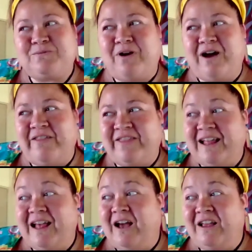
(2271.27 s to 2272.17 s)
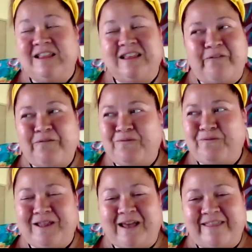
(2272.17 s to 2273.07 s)
right. That I
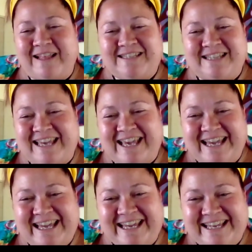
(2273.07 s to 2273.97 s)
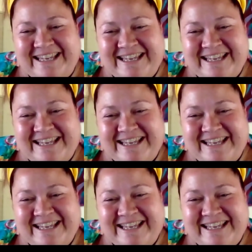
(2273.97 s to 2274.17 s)
feel like that's the key.